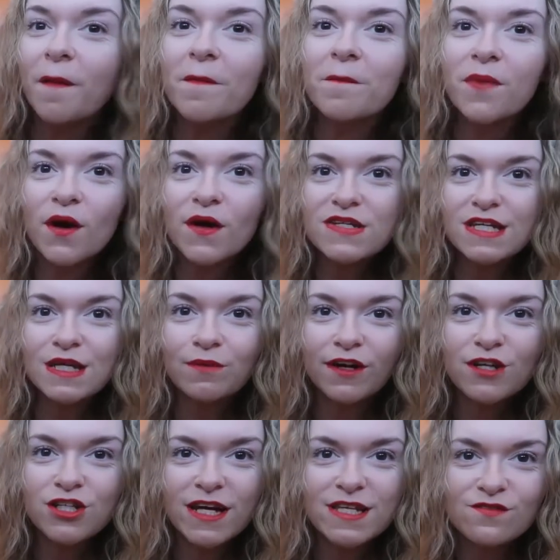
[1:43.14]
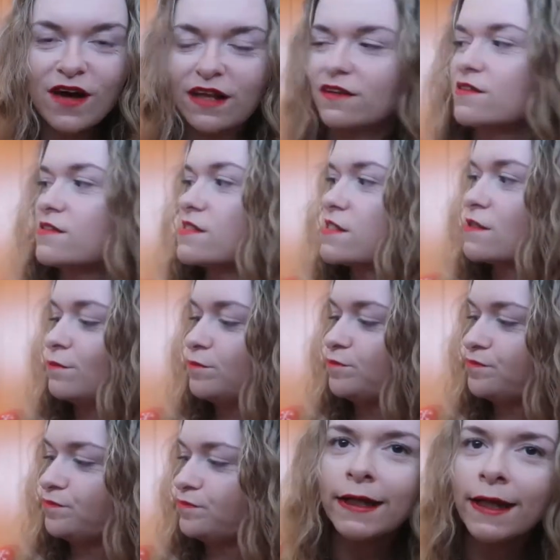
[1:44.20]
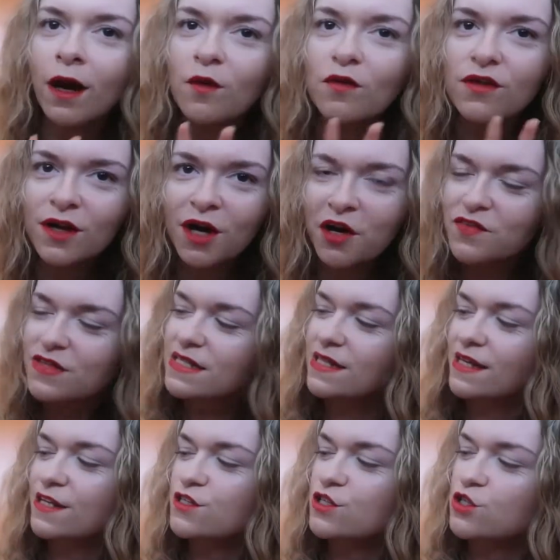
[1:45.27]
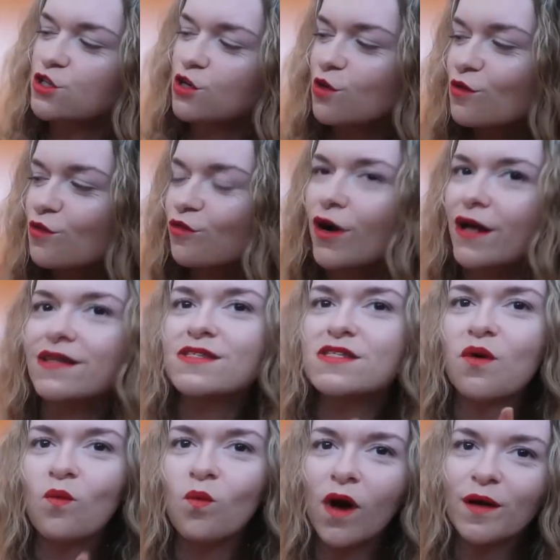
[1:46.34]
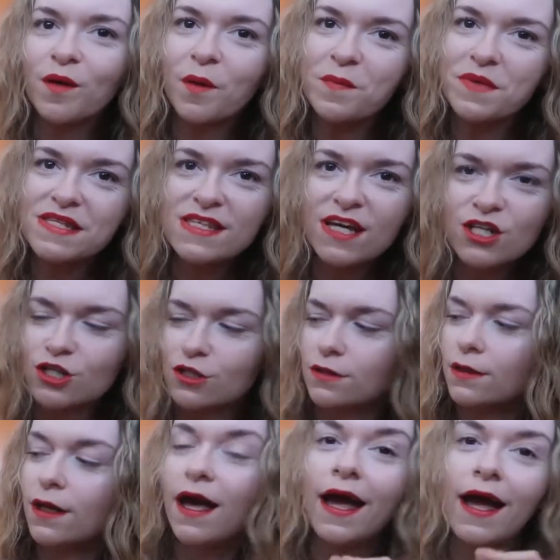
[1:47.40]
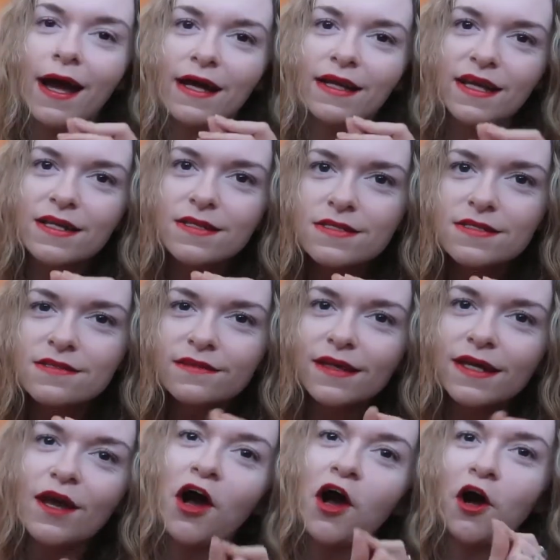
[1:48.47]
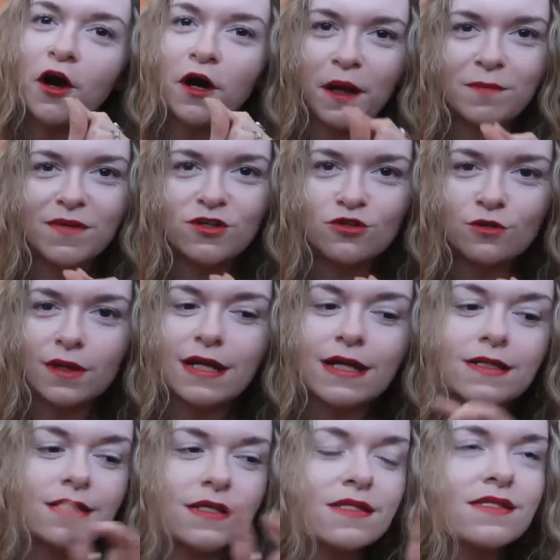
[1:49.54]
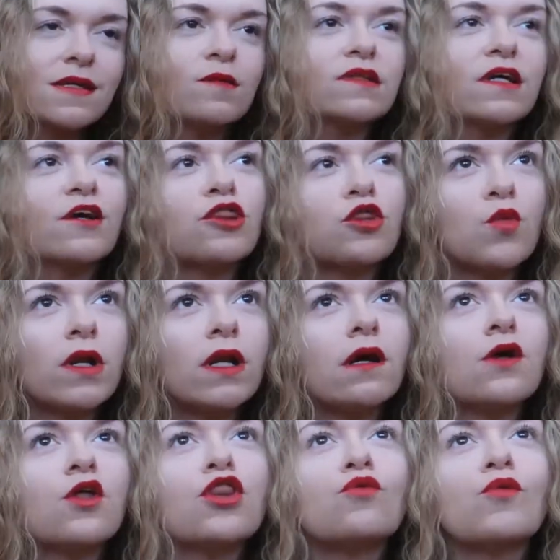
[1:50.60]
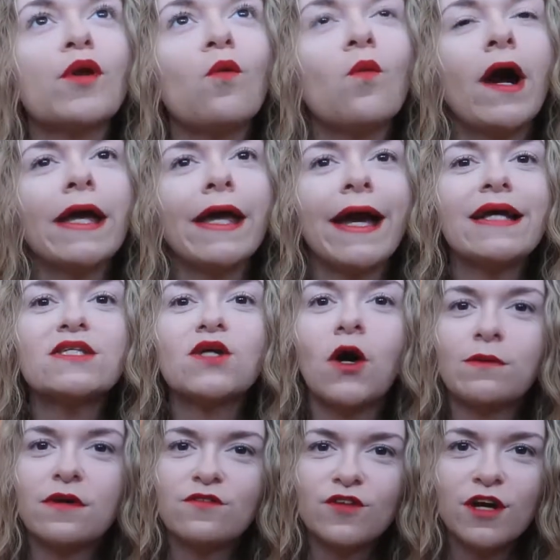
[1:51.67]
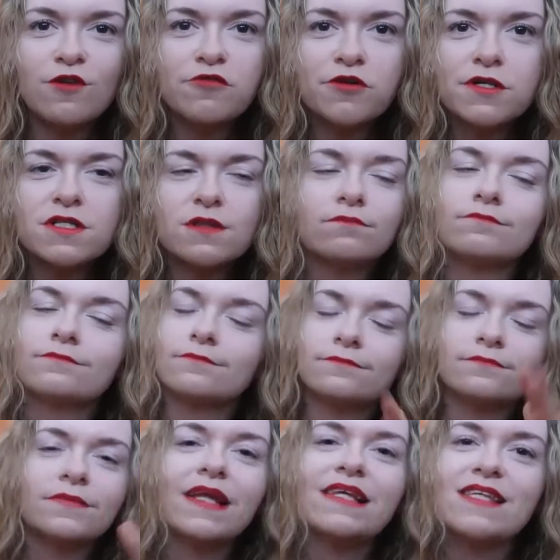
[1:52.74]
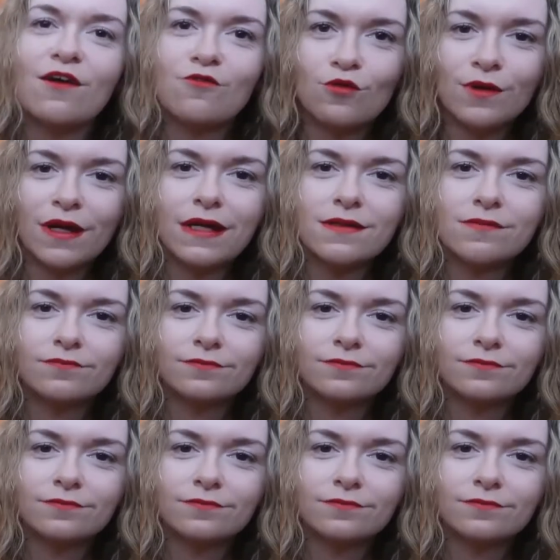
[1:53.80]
Birdie by Jess Valance. Now, the cover says 2 friends, 1 obsession, and instantly I am intrigued. This sounds like a thriller. Thriller YAs are my favourite. Let's have a read.